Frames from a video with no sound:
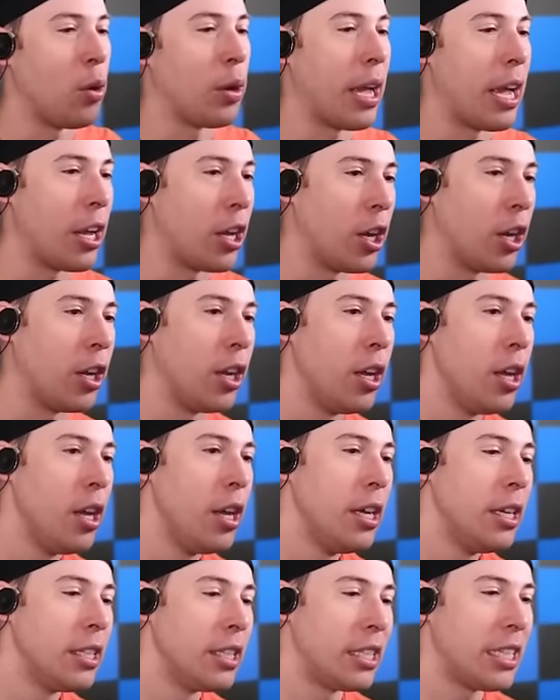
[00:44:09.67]
Okay, good.
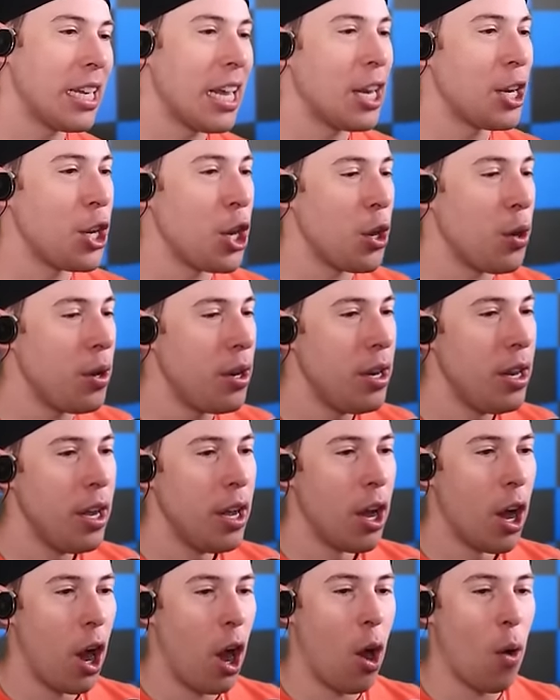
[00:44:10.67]
See ya, dude.
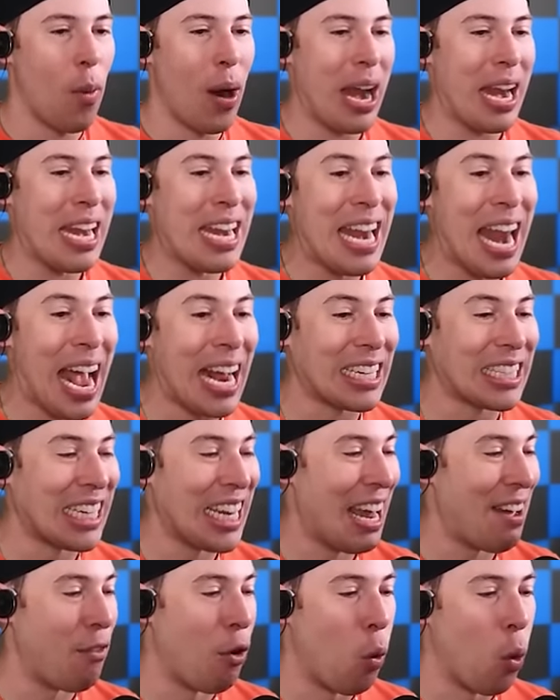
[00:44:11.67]
All right, next
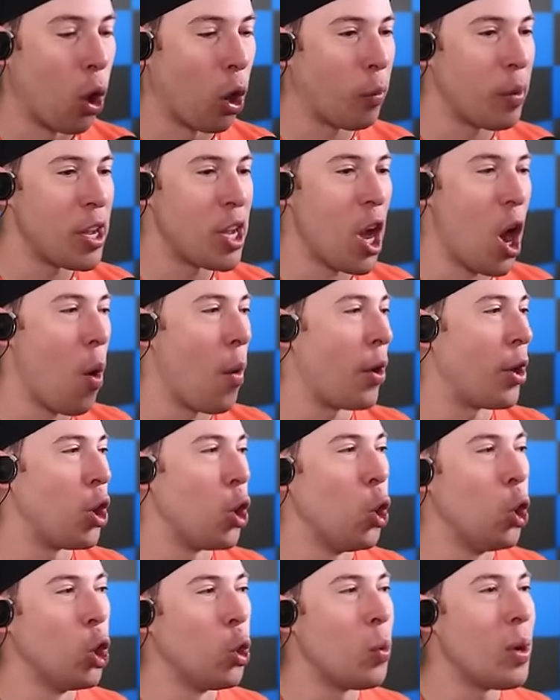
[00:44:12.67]
level. Where are we going?
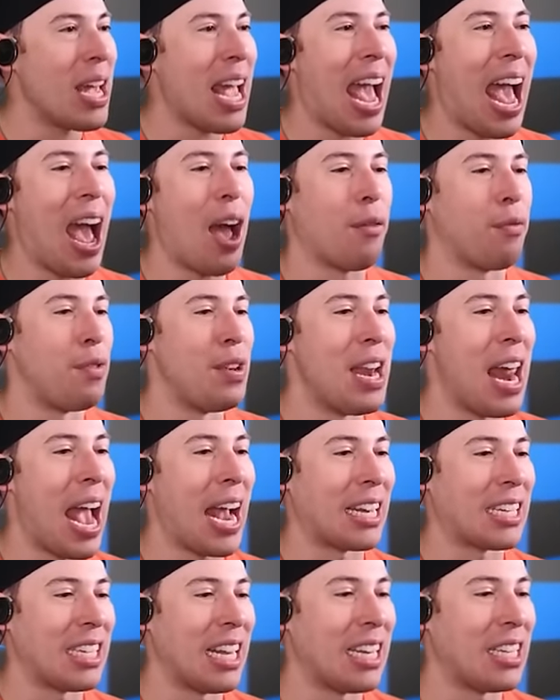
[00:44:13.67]
Who do we have next?